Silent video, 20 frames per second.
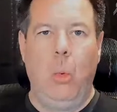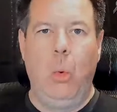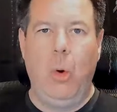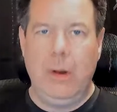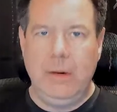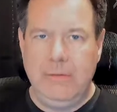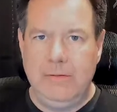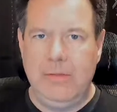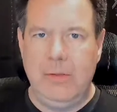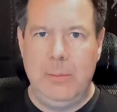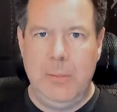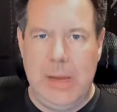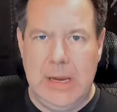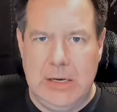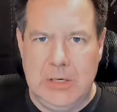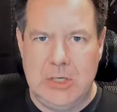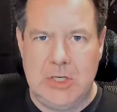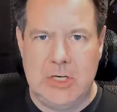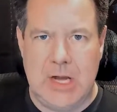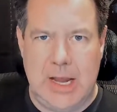One of the
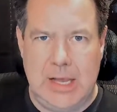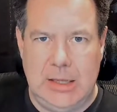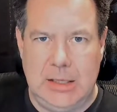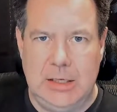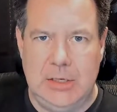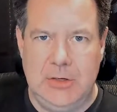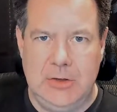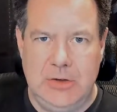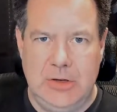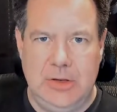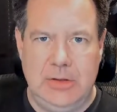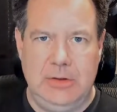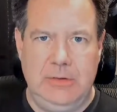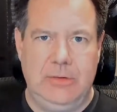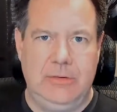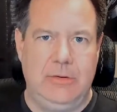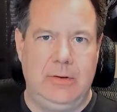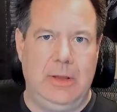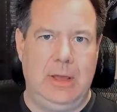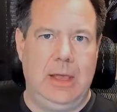main
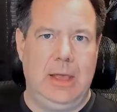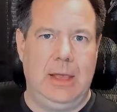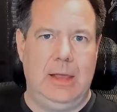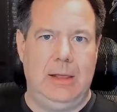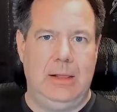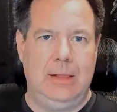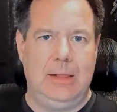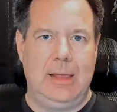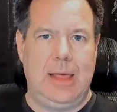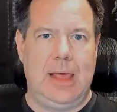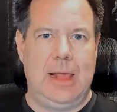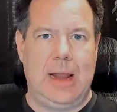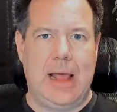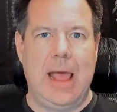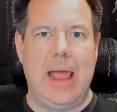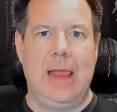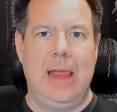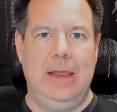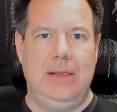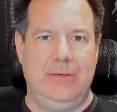challenges that
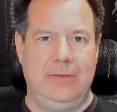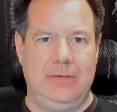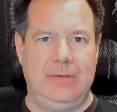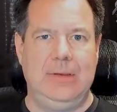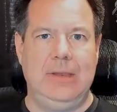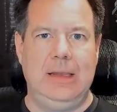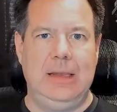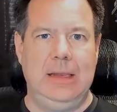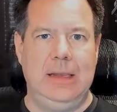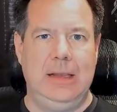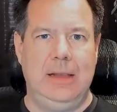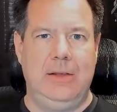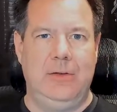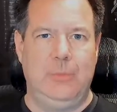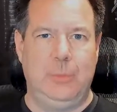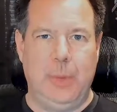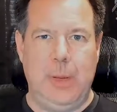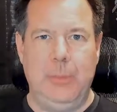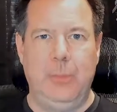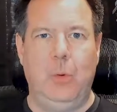I see
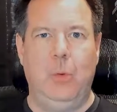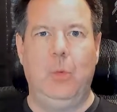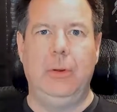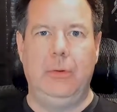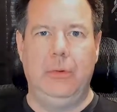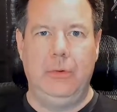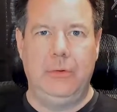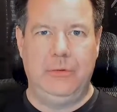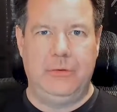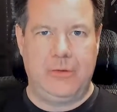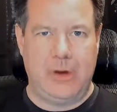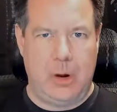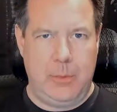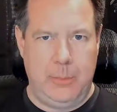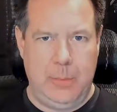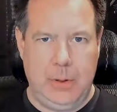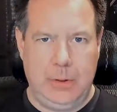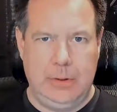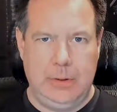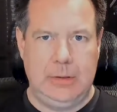is people will
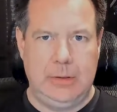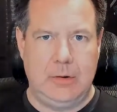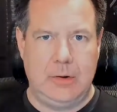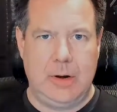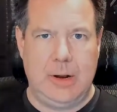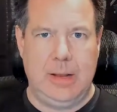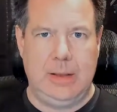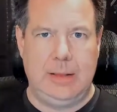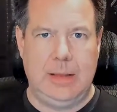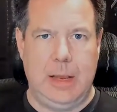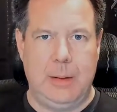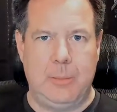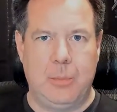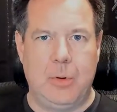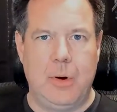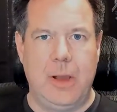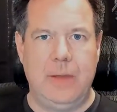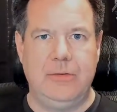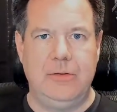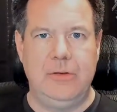start building their online
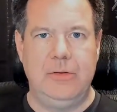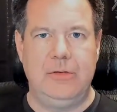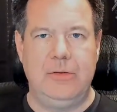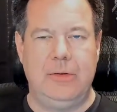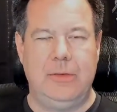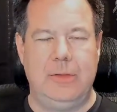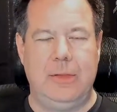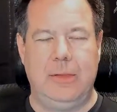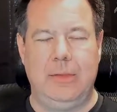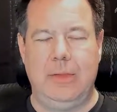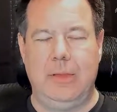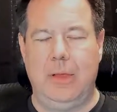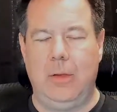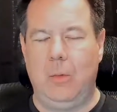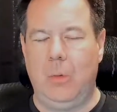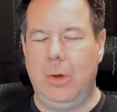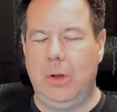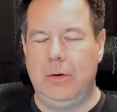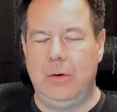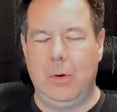presence and then
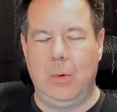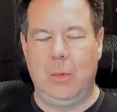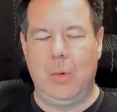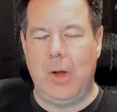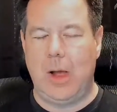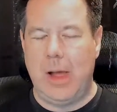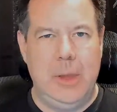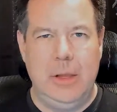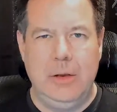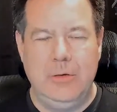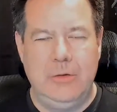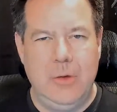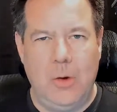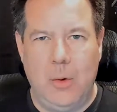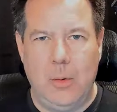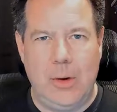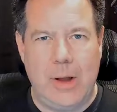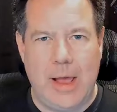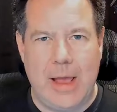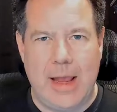they'll wonder, why
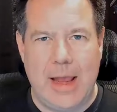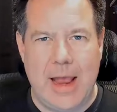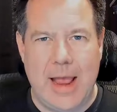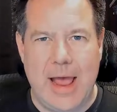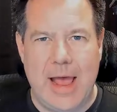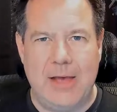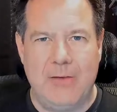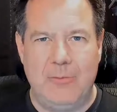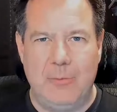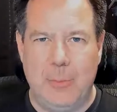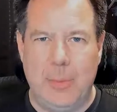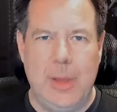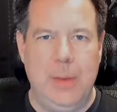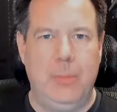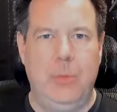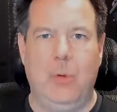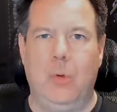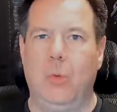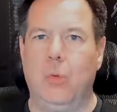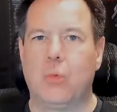don't I have
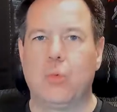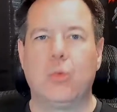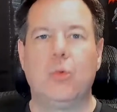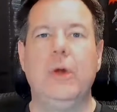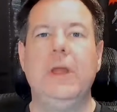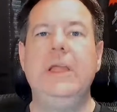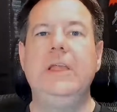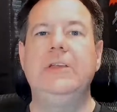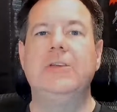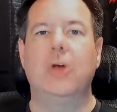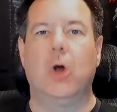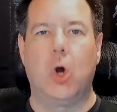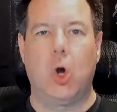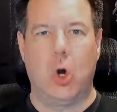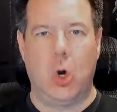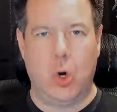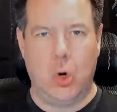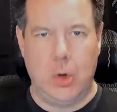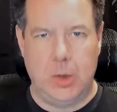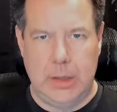people
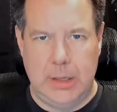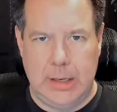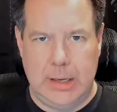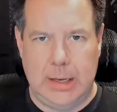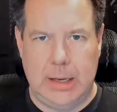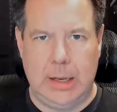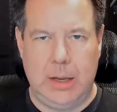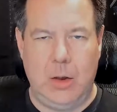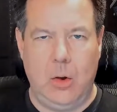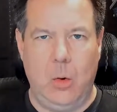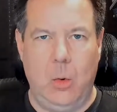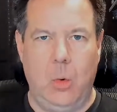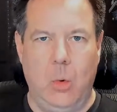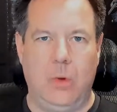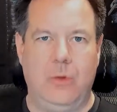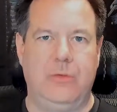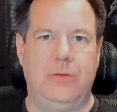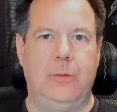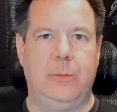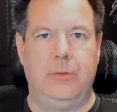returning
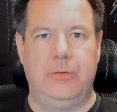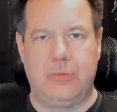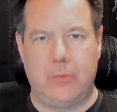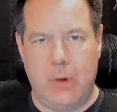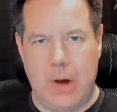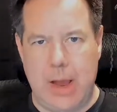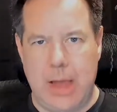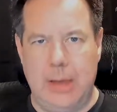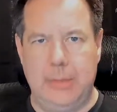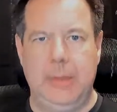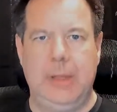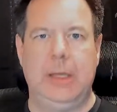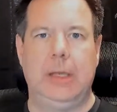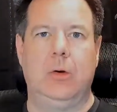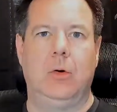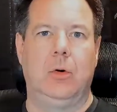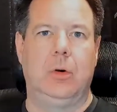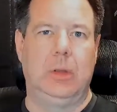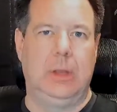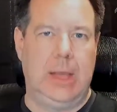or
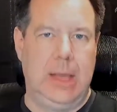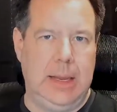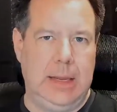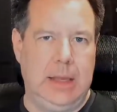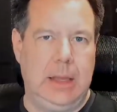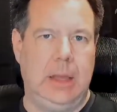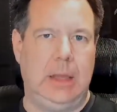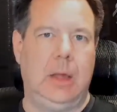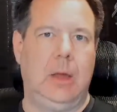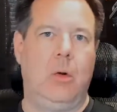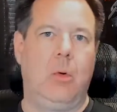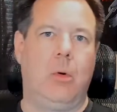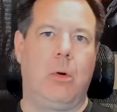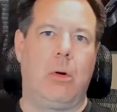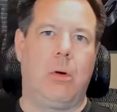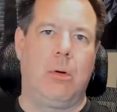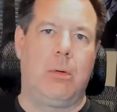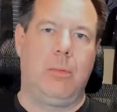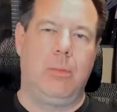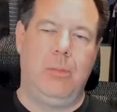subscribing or liking
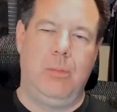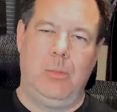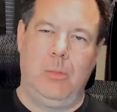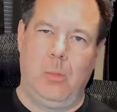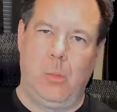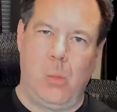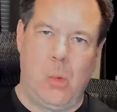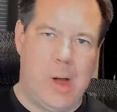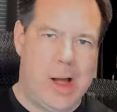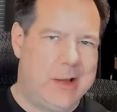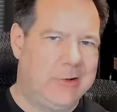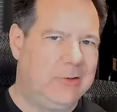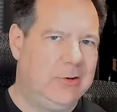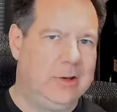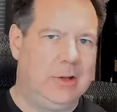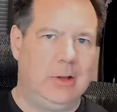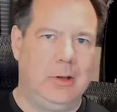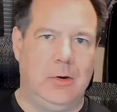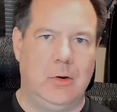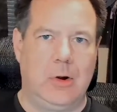or
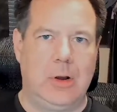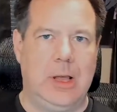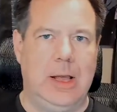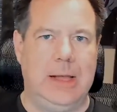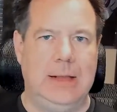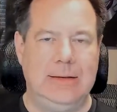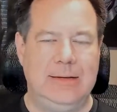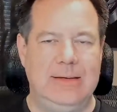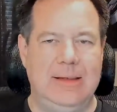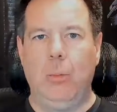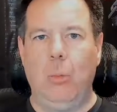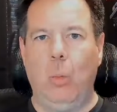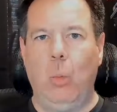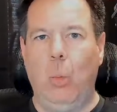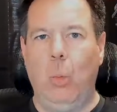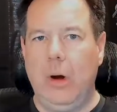watching your content?